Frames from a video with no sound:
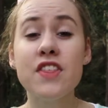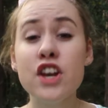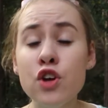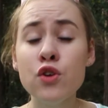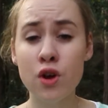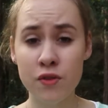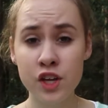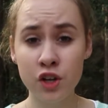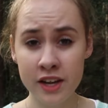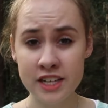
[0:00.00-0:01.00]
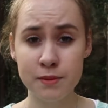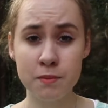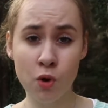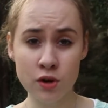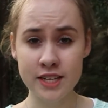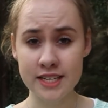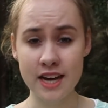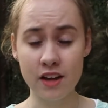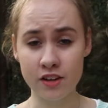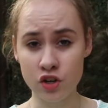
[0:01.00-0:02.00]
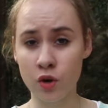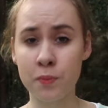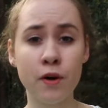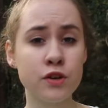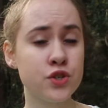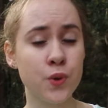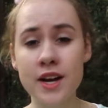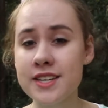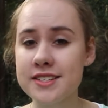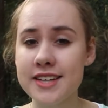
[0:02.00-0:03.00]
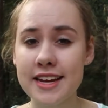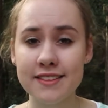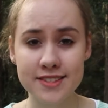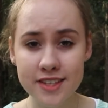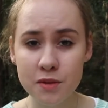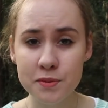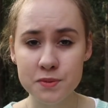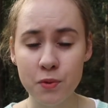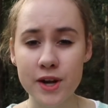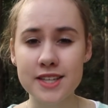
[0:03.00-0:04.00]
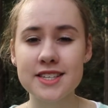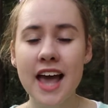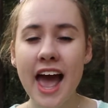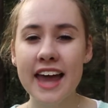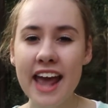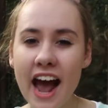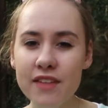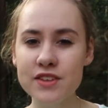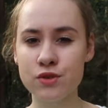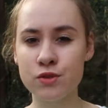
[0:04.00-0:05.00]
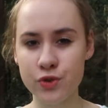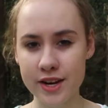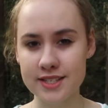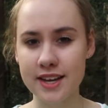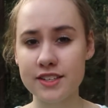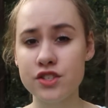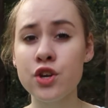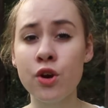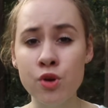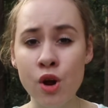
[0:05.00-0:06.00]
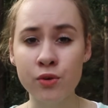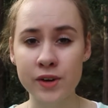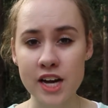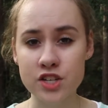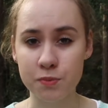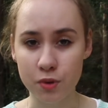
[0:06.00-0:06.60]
then you know that you'll need to be more detailed in your approach to understanding the syllabus points and how this all translates to your note creation